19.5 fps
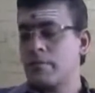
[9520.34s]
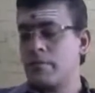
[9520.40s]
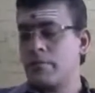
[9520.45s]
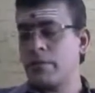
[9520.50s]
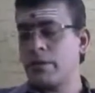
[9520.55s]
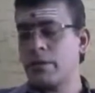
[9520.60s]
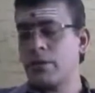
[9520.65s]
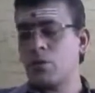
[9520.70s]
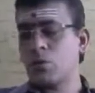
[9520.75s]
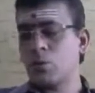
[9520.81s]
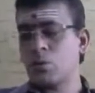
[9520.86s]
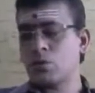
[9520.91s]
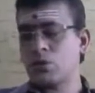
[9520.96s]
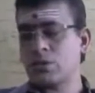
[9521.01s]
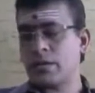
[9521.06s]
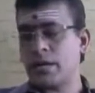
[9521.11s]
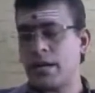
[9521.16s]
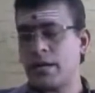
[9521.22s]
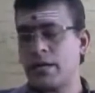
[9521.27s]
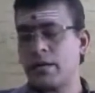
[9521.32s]
We know
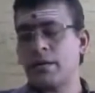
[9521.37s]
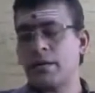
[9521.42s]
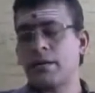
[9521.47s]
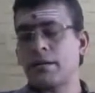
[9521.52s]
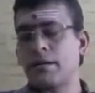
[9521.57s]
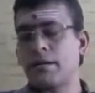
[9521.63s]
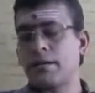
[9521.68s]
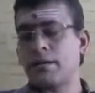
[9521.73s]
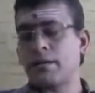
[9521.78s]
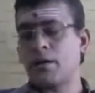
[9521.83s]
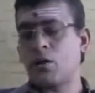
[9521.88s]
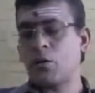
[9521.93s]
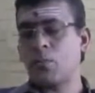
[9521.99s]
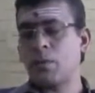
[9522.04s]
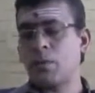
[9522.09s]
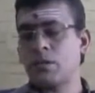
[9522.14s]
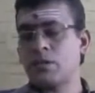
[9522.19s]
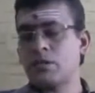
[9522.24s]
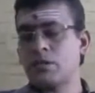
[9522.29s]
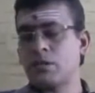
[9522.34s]
standard rate. How
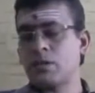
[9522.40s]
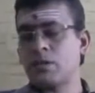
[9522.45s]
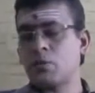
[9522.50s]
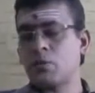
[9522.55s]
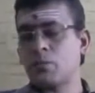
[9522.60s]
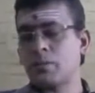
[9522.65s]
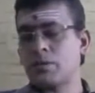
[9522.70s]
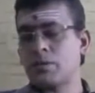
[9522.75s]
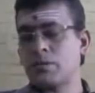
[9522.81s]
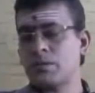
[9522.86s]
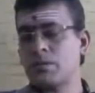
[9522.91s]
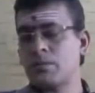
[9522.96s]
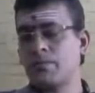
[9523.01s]
much? 3 rupees.